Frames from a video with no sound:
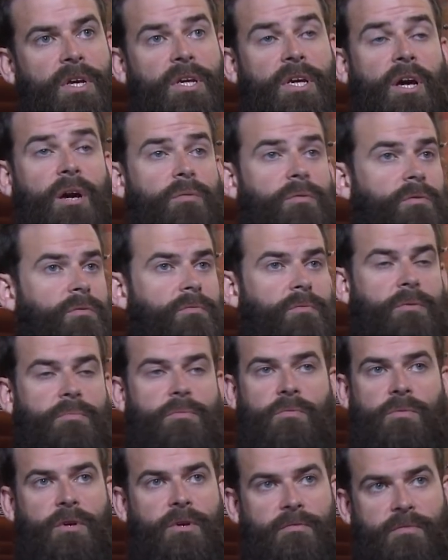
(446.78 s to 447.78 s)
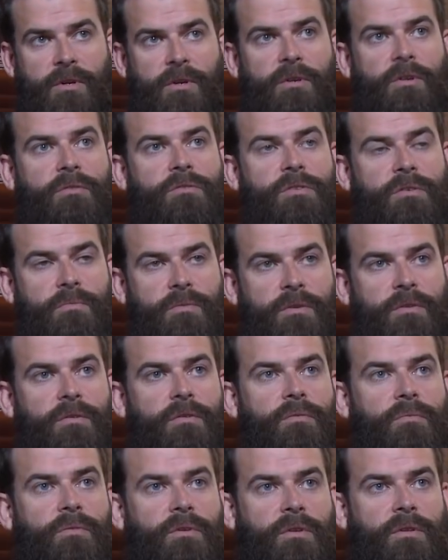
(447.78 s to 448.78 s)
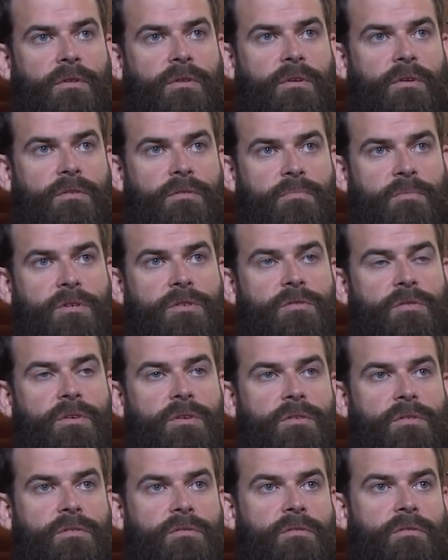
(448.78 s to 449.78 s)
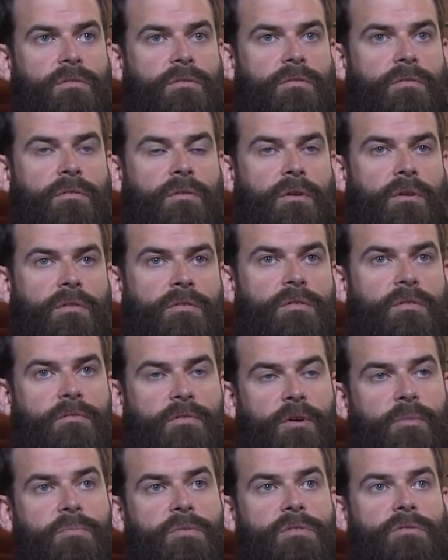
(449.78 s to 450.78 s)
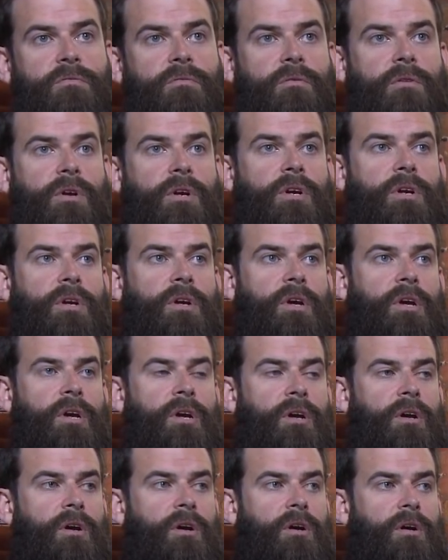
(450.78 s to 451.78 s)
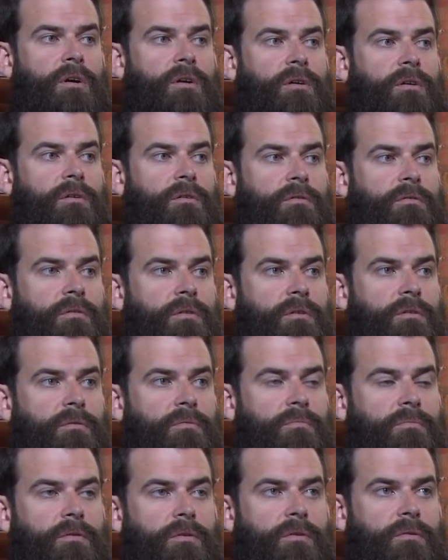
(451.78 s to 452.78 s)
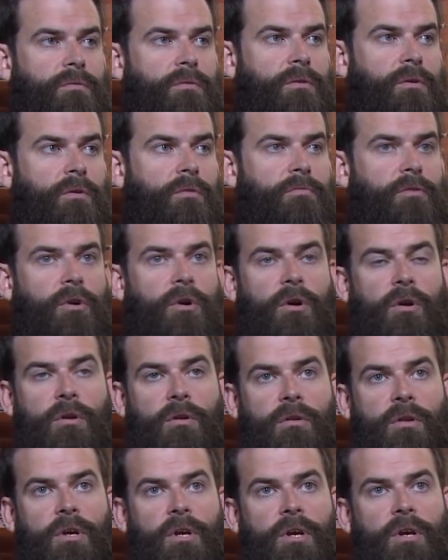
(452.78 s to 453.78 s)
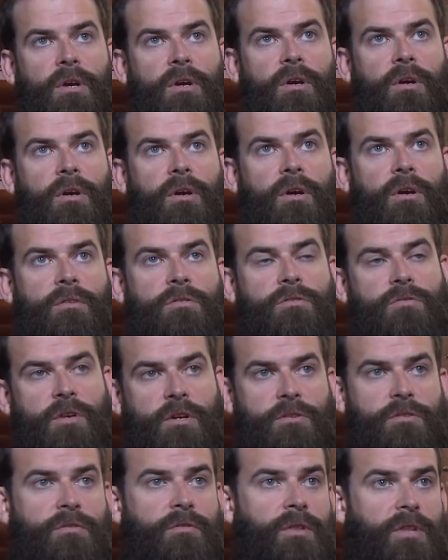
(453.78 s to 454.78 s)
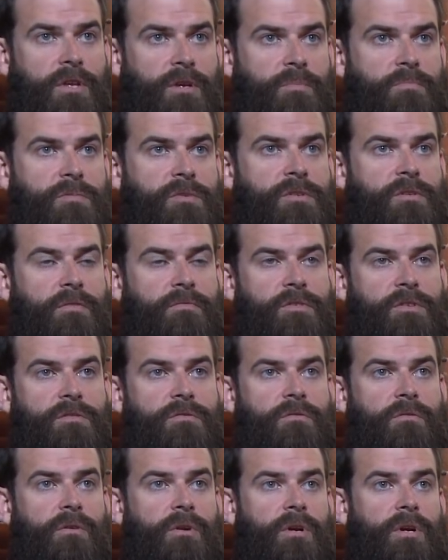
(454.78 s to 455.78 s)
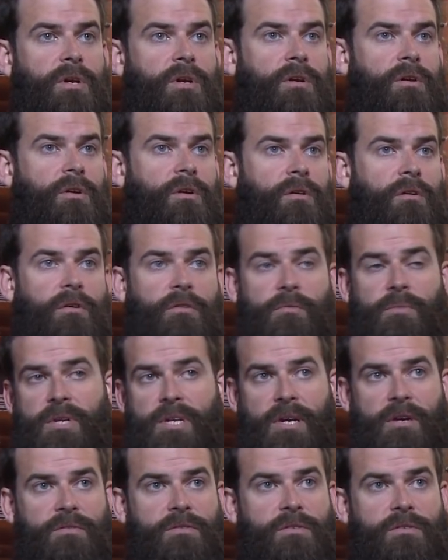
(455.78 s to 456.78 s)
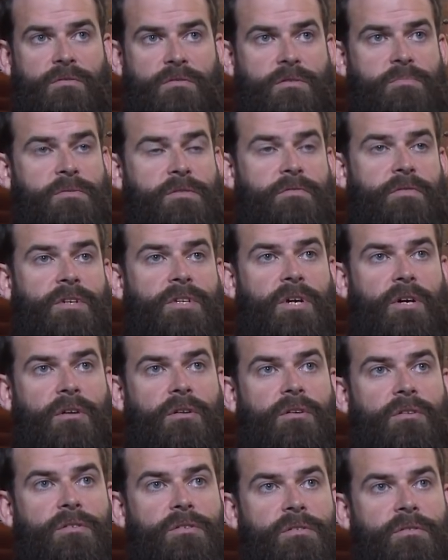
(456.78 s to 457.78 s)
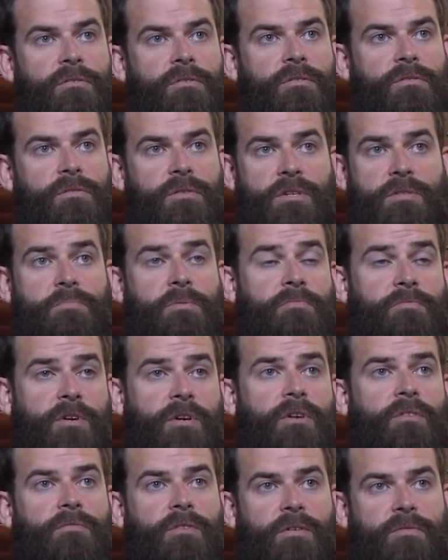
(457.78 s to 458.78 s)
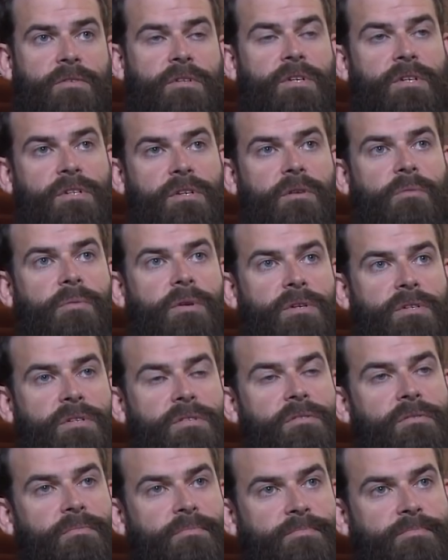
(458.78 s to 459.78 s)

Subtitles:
Yeah, we've been working very closely with Dimitri to develop the story, the overall structure and themes of the story, all the way down to specific dialogues. So he's been very involved in the entire process.